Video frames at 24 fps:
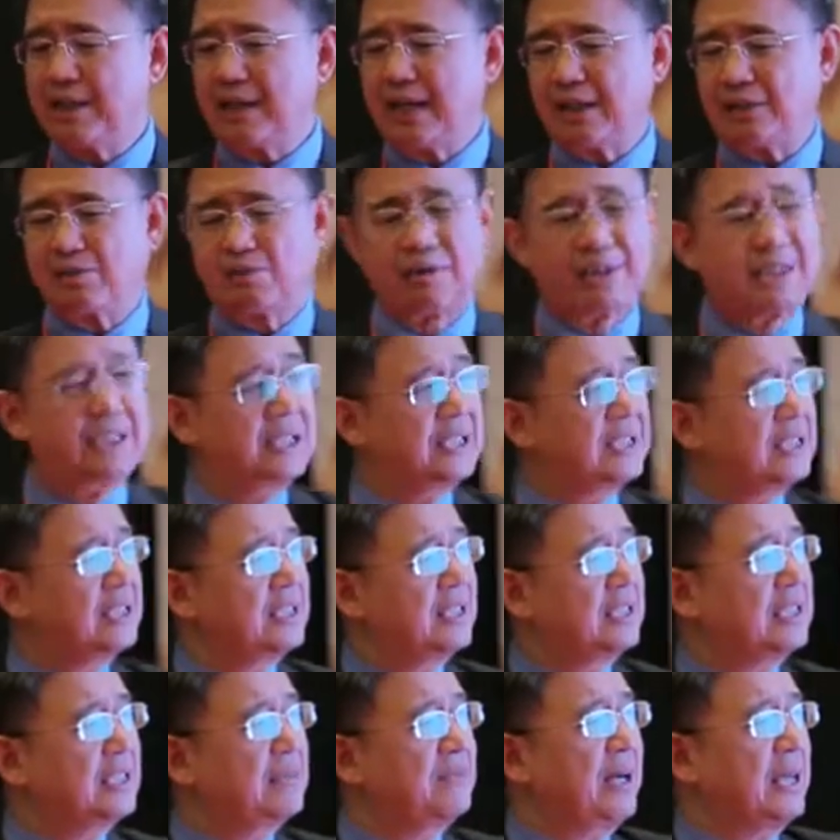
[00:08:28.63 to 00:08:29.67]
for those
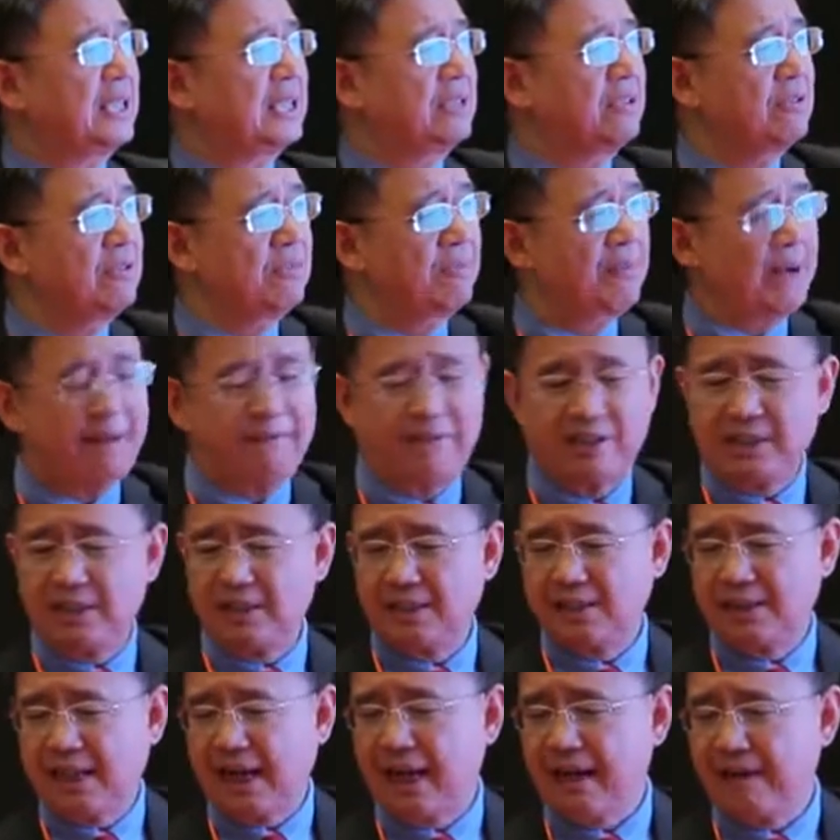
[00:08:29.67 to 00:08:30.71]
developed countries,
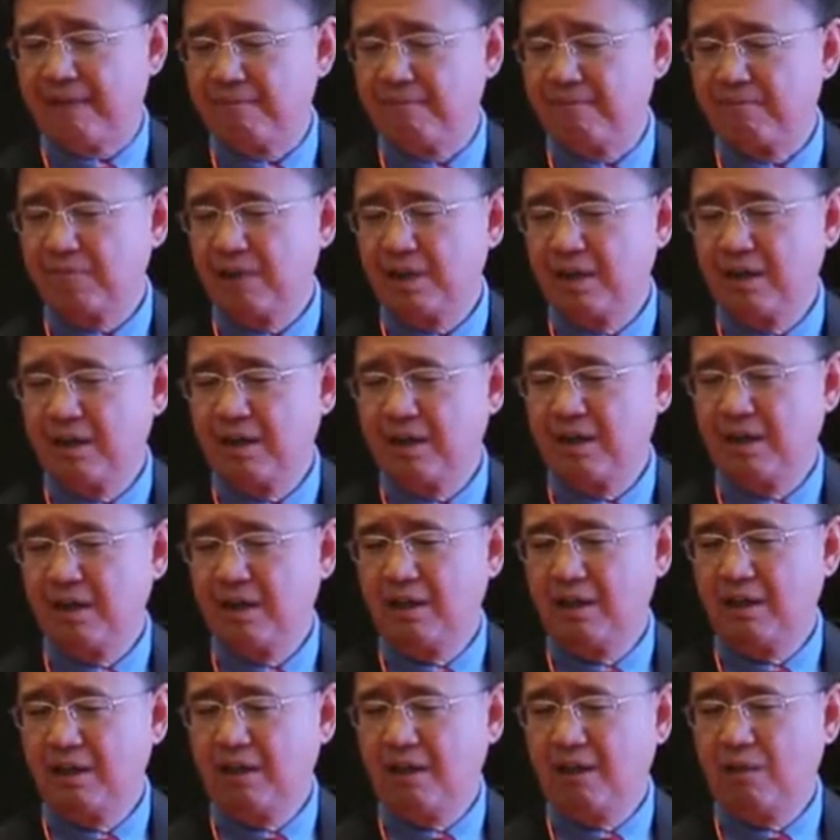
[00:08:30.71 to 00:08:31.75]
usually it is
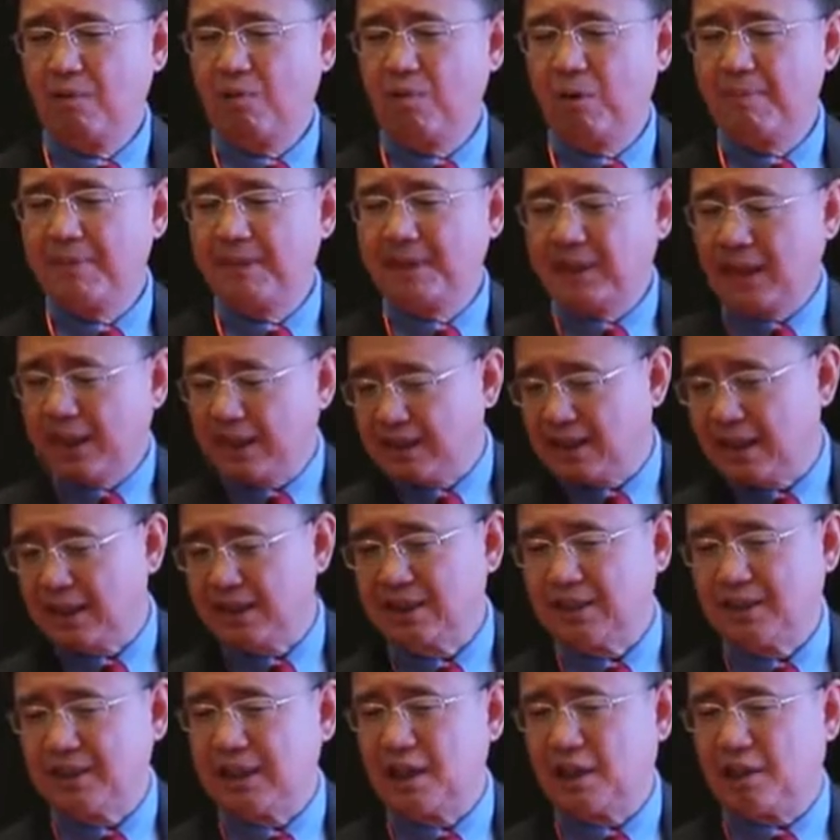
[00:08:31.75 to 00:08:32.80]
lower than 3%
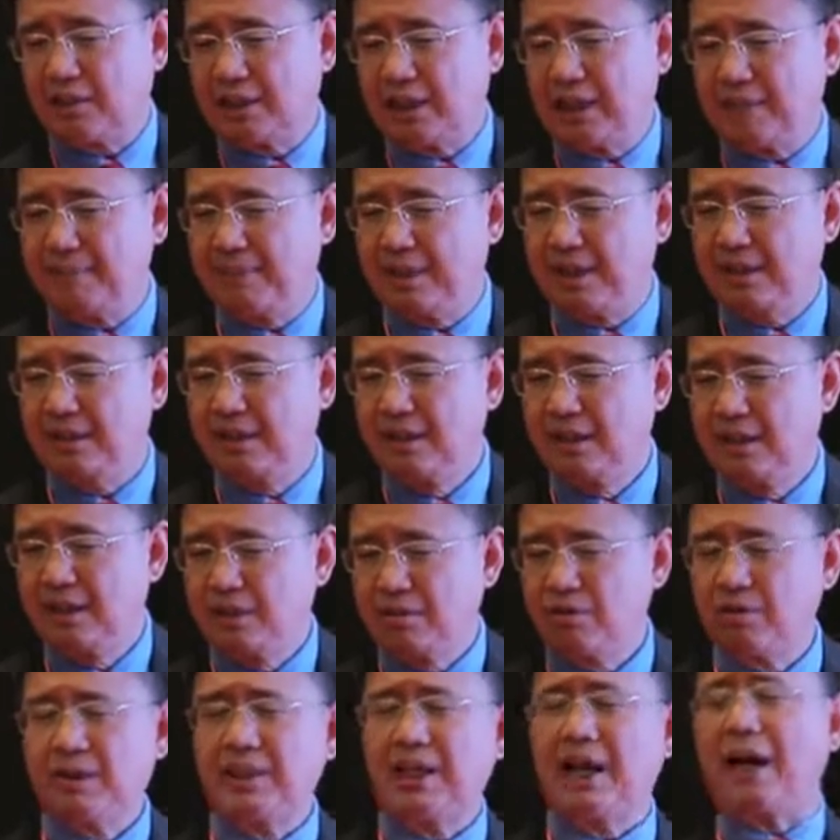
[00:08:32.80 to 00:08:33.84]
or maximum
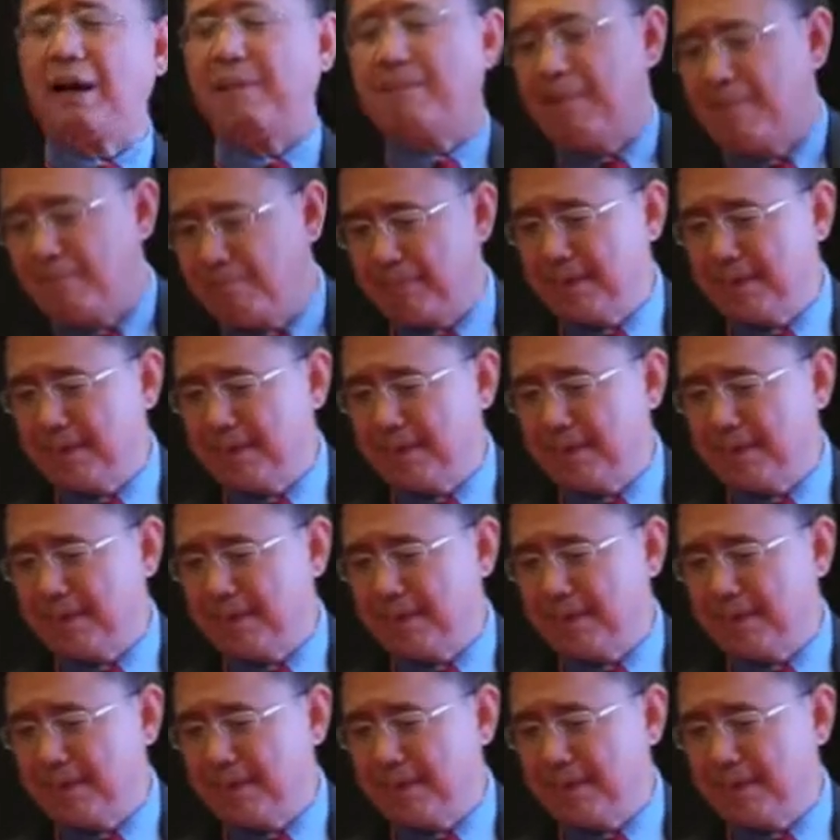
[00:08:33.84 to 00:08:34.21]
5%.